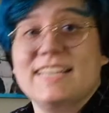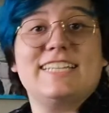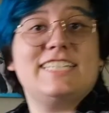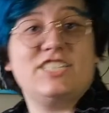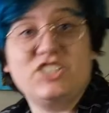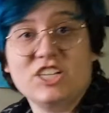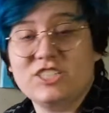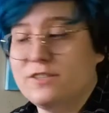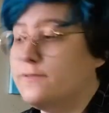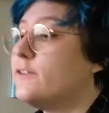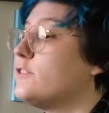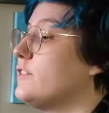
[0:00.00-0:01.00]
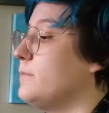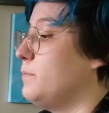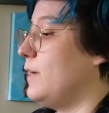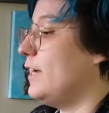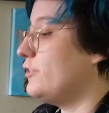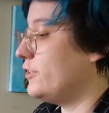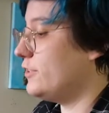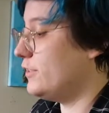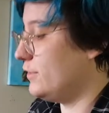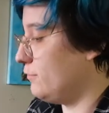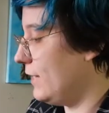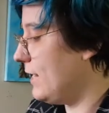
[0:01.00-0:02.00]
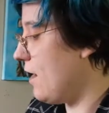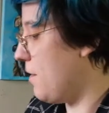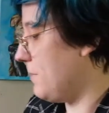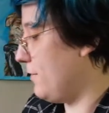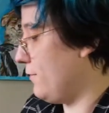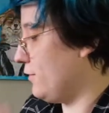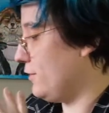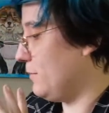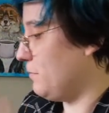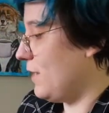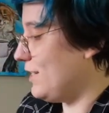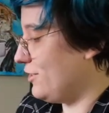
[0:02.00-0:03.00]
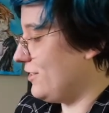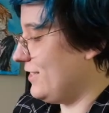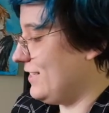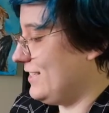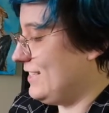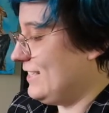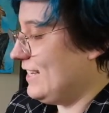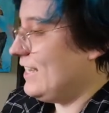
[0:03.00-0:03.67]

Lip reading: This is just the first impressions, and right now my first impressions, it's